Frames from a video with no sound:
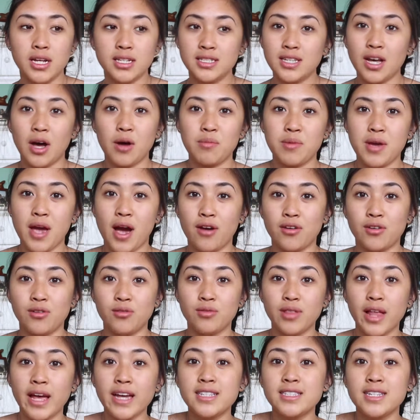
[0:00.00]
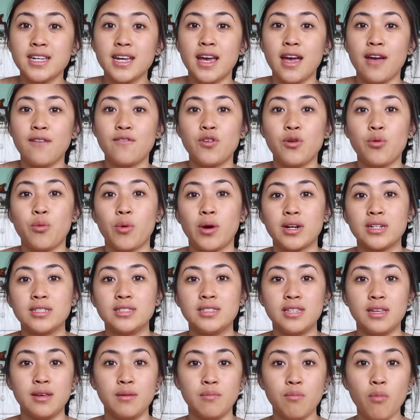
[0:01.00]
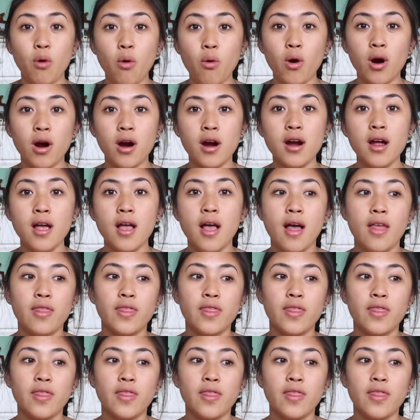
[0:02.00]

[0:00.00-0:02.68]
Tell me how you liked it. If you wanna see more,